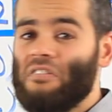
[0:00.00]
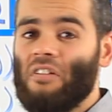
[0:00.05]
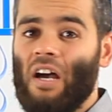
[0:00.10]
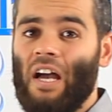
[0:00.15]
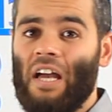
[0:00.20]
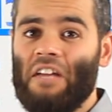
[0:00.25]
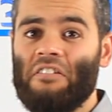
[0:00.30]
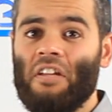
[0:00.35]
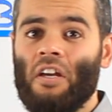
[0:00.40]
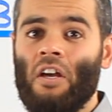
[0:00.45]

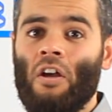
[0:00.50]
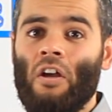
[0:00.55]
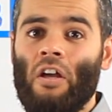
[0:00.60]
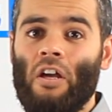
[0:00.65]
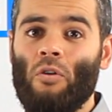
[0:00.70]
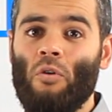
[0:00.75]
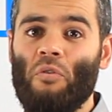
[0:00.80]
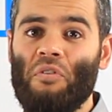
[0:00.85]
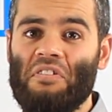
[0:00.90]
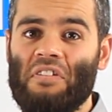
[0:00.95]
nice,
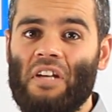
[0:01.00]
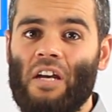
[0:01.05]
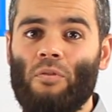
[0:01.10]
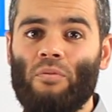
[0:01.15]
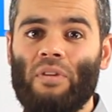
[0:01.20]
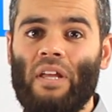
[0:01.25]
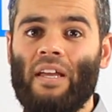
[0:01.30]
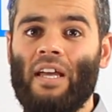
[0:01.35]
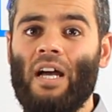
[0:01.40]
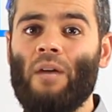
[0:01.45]
and all of a sudden
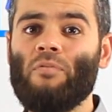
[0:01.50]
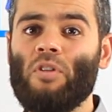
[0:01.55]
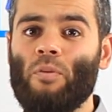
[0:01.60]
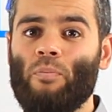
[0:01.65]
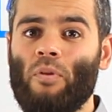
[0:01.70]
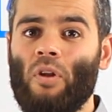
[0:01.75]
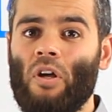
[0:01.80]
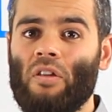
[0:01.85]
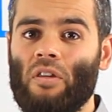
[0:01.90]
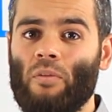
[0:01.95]
when they come to
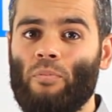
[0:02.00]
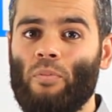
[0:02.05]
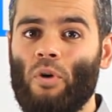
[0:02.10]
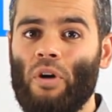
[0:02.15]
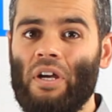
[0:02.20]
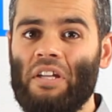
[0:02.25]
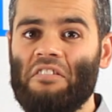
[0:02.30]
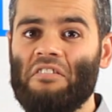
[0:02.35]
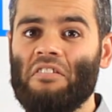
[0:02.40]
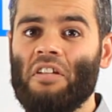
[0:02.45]
plot the
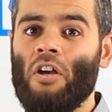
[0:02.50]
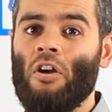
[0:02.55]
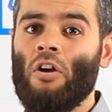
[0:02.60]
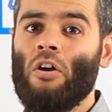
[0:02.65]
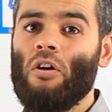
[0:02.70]
points,